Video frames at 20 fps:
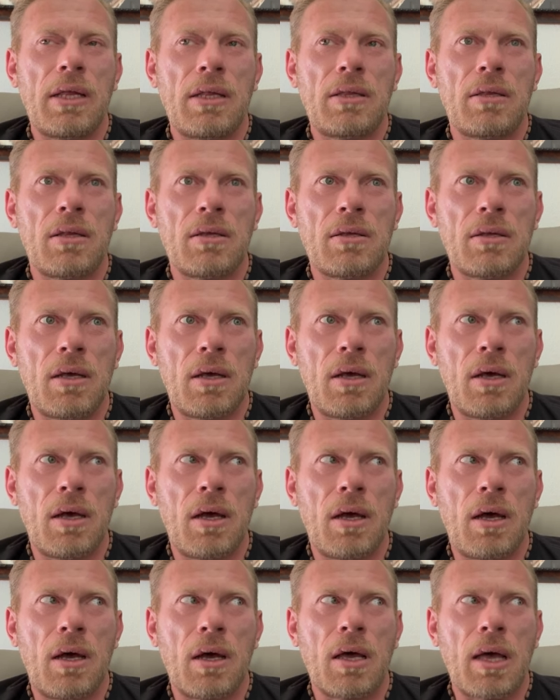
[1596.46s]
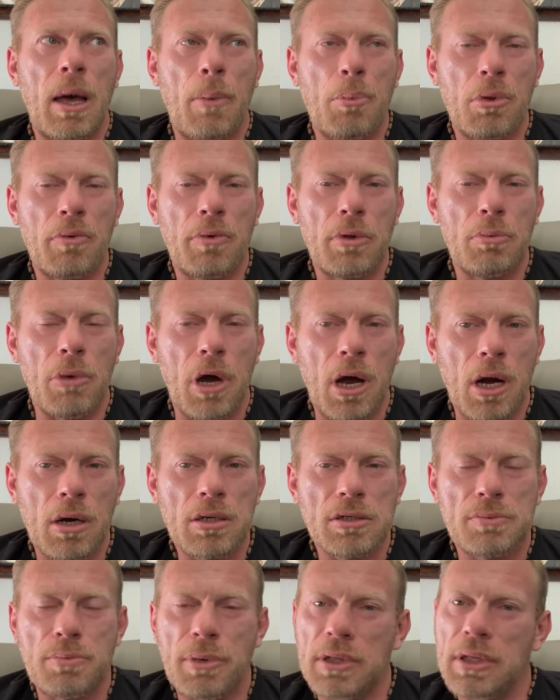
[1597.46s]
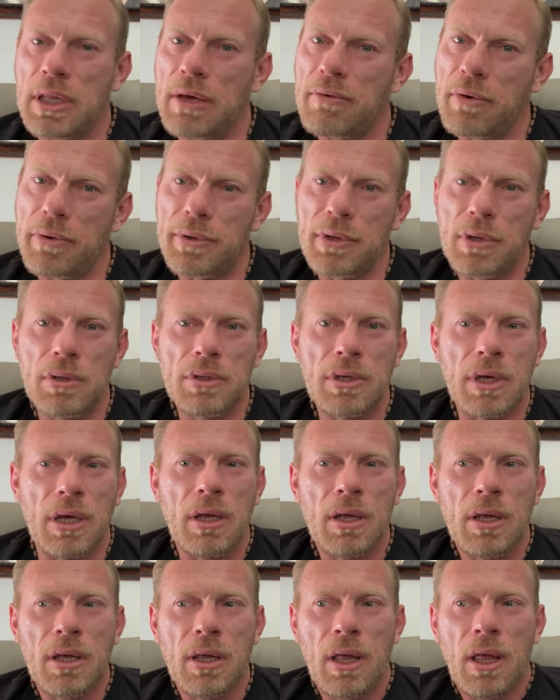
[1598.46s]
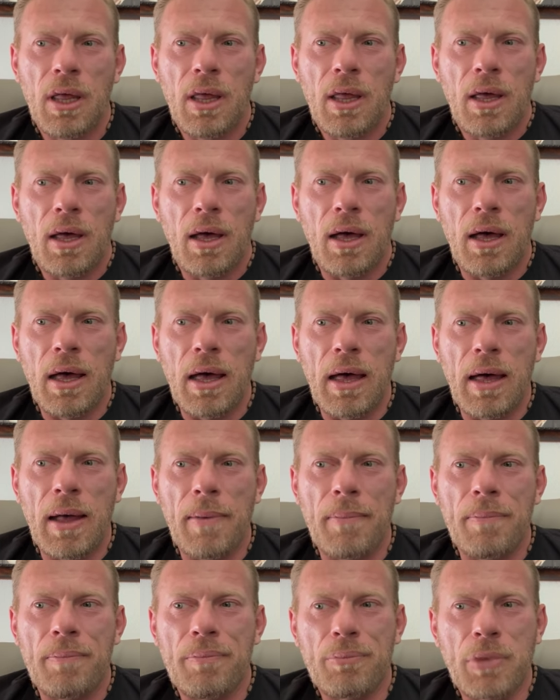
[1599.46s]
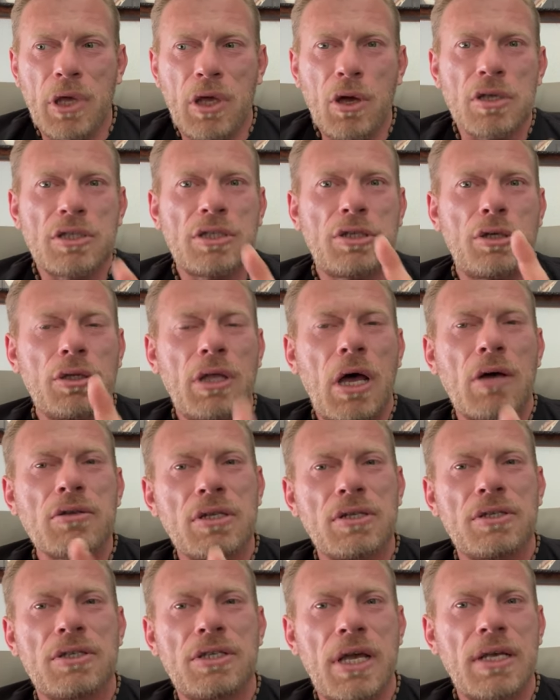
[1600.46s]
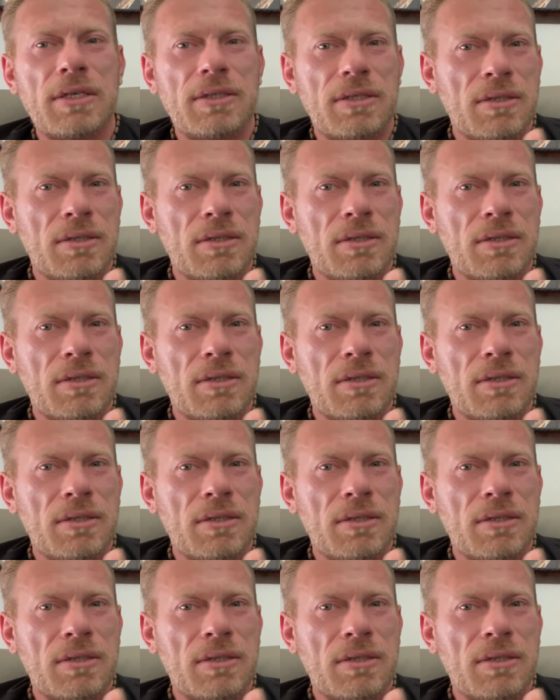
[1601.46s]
I did a couple with Marcus, but never with Günter. Because I can't believe we